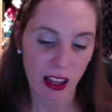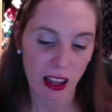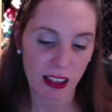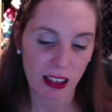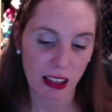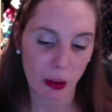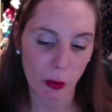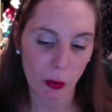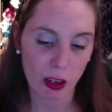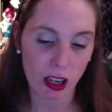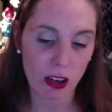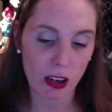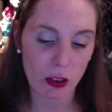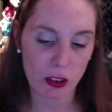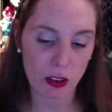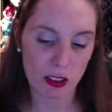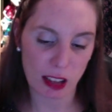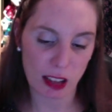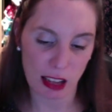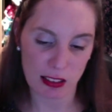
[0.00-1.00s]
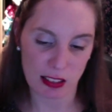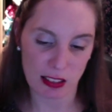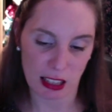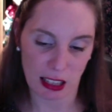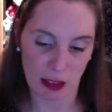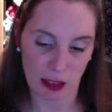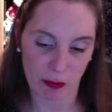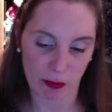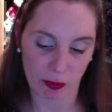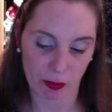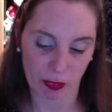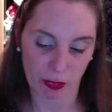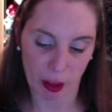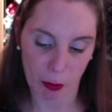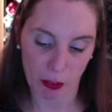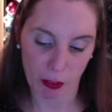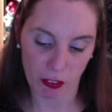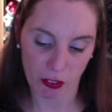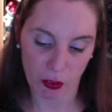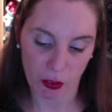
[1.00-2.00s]
Now, when I looked at it
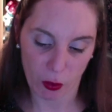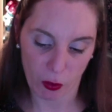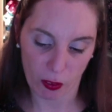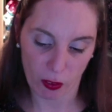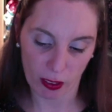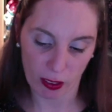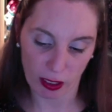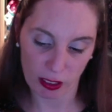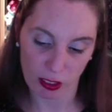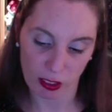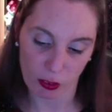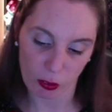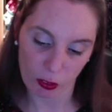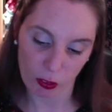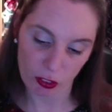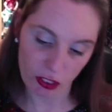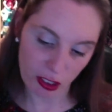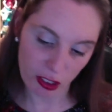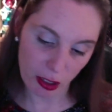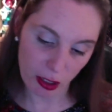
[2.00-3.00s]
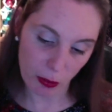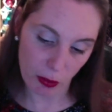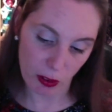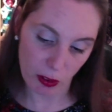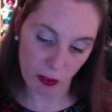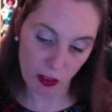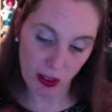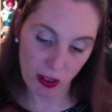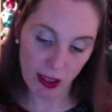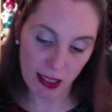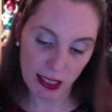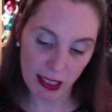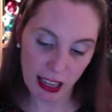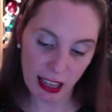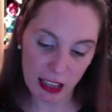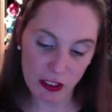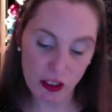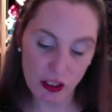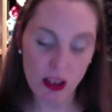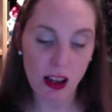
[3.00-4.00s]
before, and I thought, do you know what,
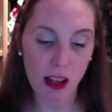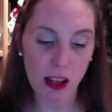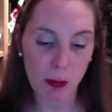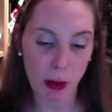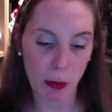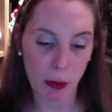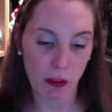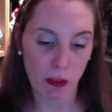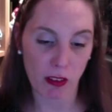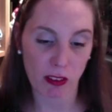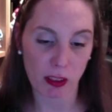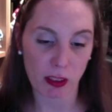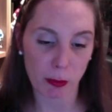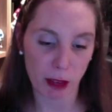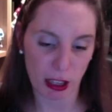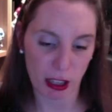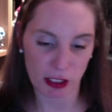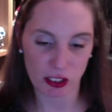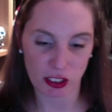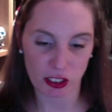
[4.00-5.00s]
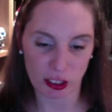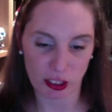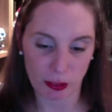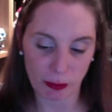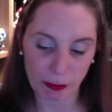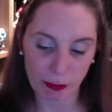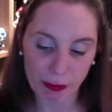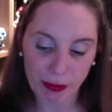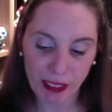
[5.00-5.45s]
Leanne, you like pepperoni passion.